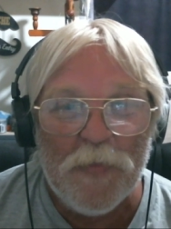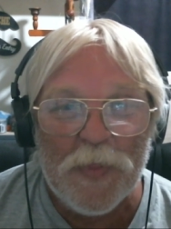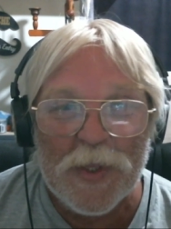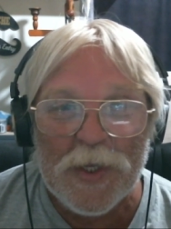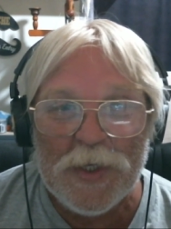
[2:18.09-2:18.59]

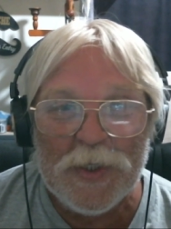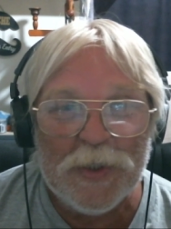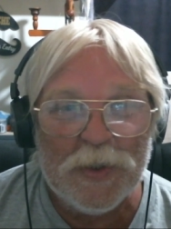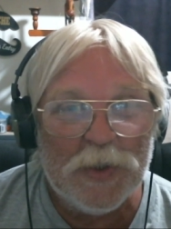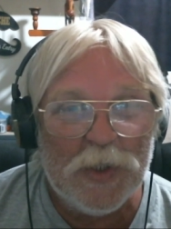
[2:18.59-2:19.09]

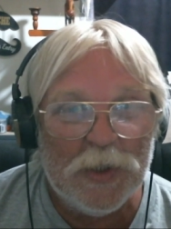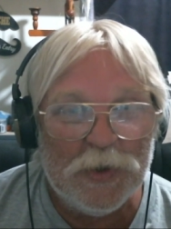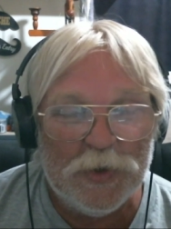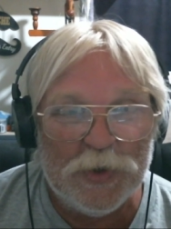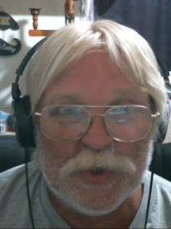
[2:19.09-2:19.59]
And
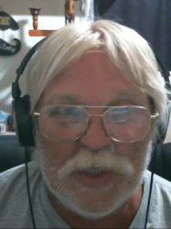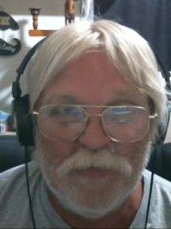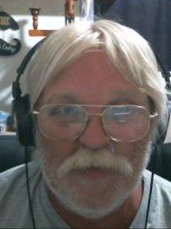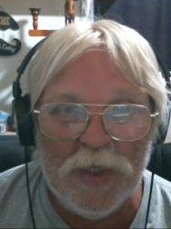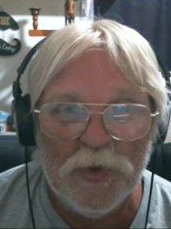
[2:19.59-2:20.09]
then
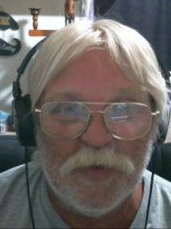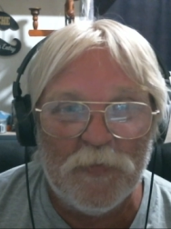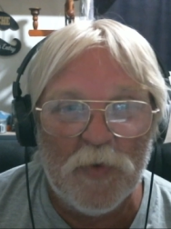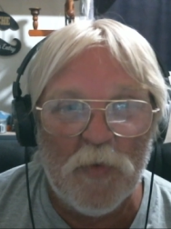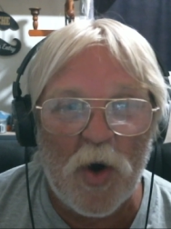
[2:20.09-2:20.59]
Steve Nealon
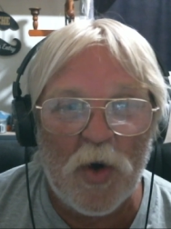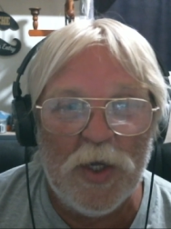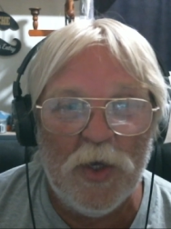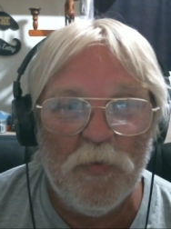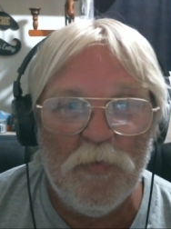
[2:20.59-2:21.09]
from
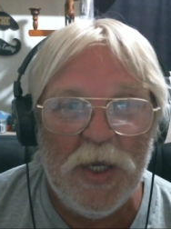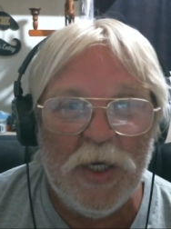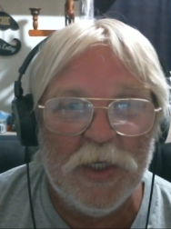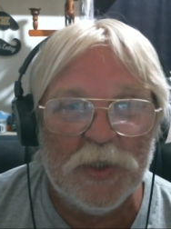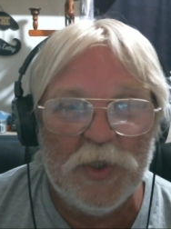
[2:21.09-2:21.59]
Harneo
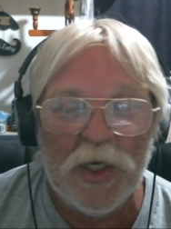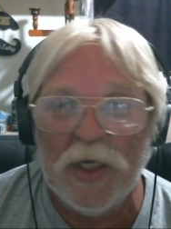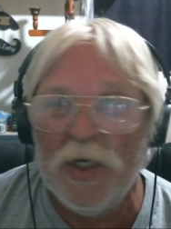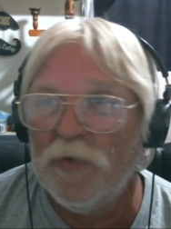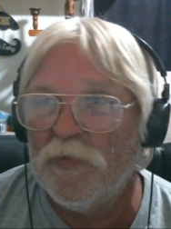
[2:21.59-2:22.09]
Media
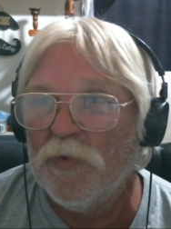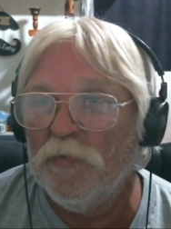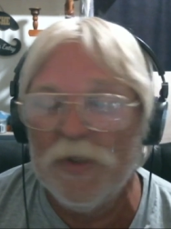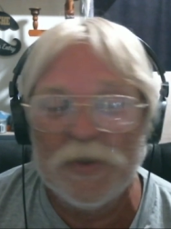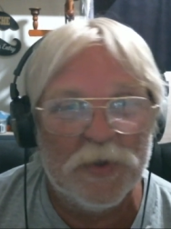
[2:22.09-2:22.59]
checking in
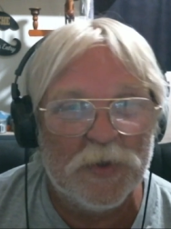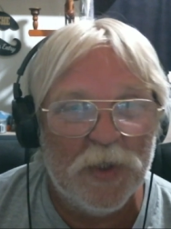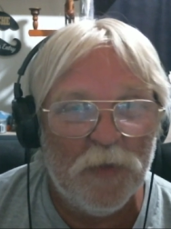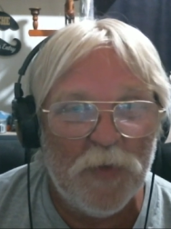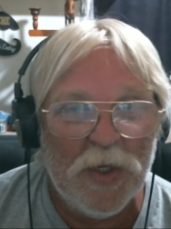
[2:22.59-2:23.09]
from
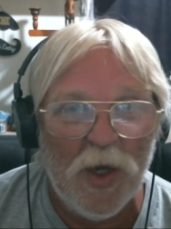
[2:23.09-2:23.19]
Mississippi.